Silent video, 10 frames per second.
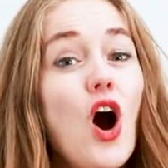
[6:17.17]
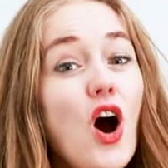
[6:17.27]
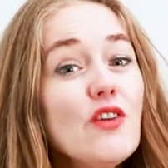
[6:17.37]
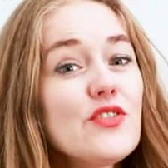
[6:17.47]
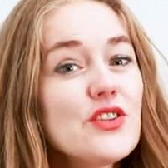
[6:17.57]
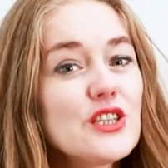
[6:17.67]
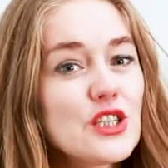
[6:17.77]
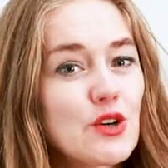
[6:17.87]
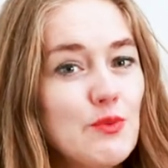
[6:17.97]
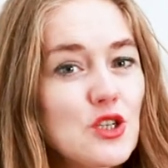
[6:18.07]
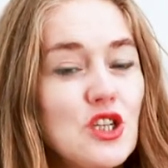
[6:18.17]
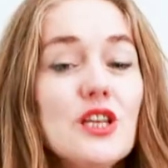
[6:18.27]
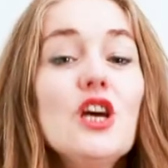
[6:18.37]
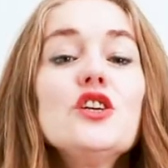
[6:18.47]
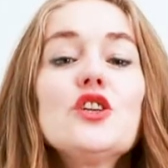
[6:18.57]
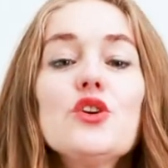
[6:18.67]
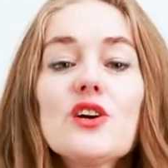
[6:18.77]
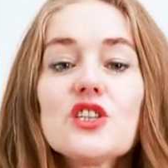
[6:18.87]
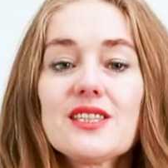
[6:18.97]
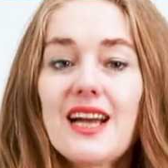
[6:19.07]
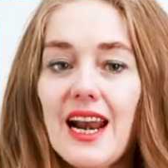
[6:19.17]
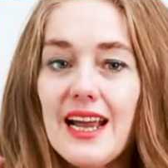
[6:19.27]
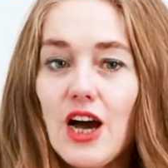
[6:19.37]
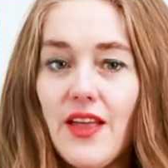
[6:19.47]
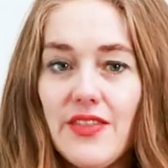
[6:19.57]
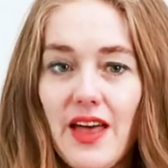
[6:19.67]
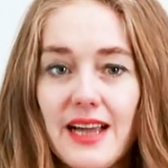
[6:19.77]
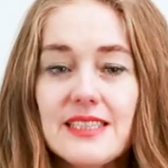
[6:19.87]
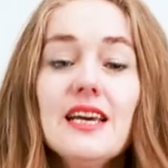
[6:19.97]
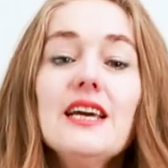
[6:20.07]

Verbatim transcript: of the description, so you can just click on that.